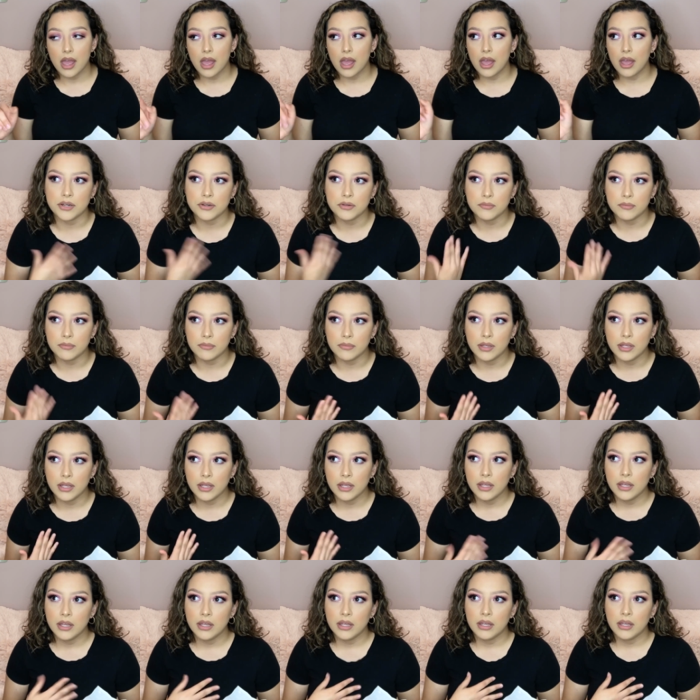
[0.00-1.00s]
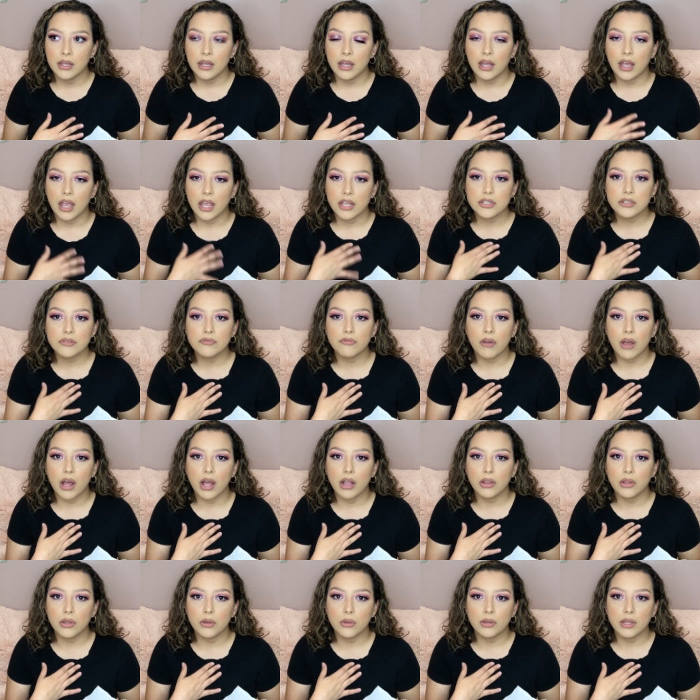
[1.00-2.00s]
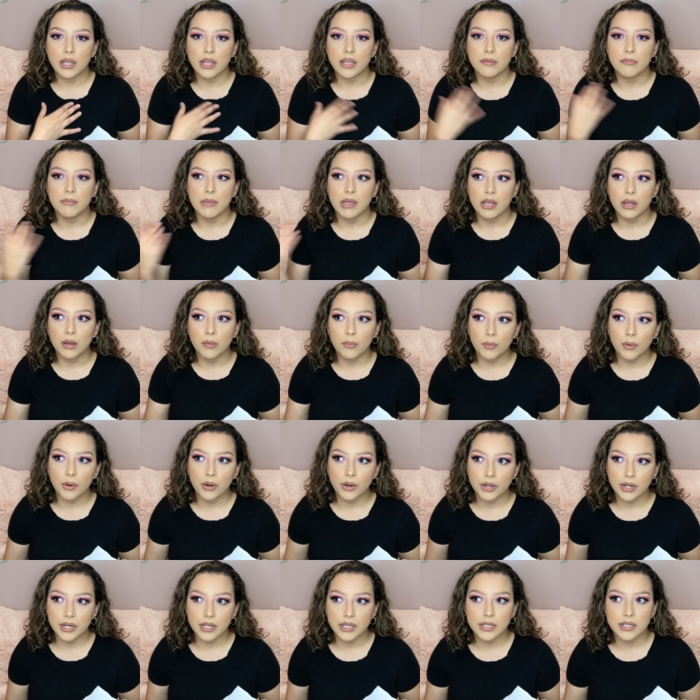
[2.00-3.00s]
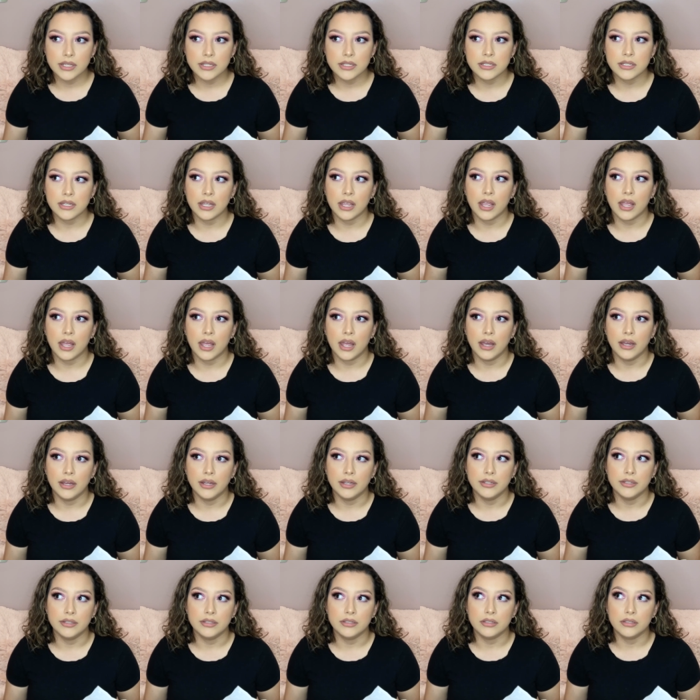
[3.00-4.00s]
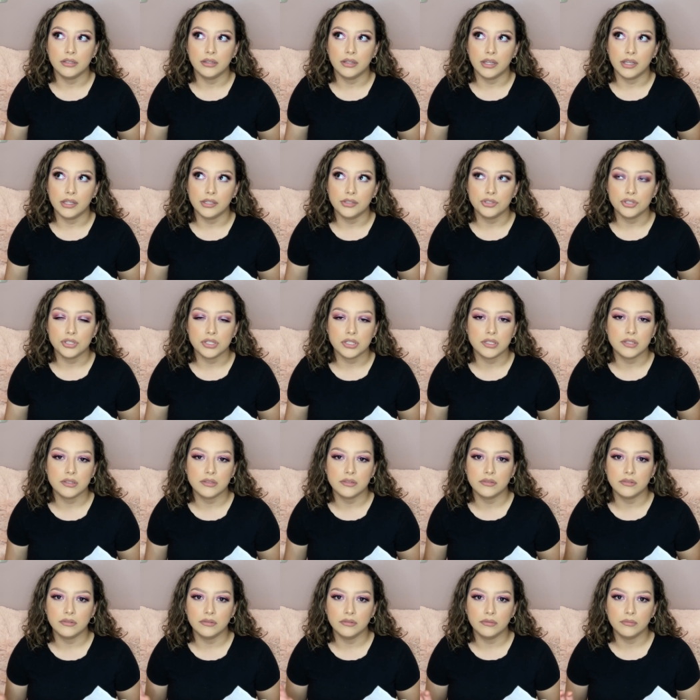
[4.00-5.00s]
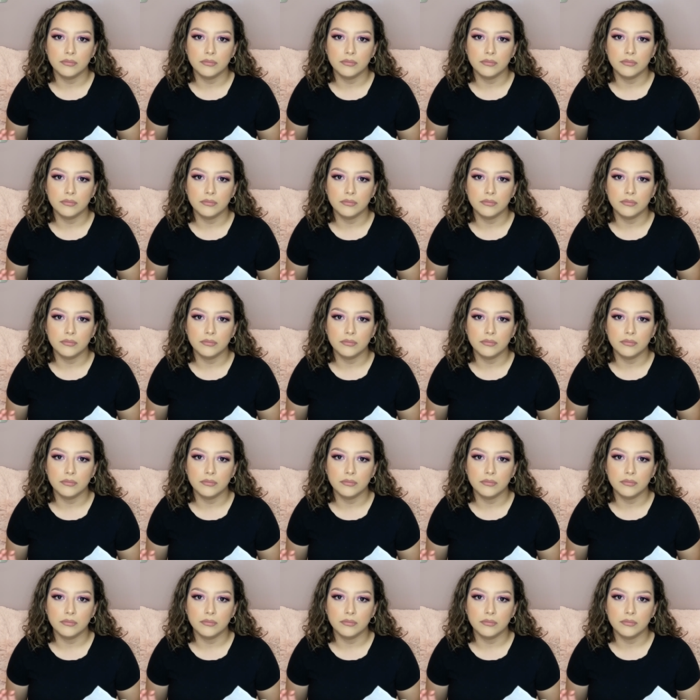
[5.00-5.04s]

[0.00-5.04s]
I do I to follow like makeup artists and like just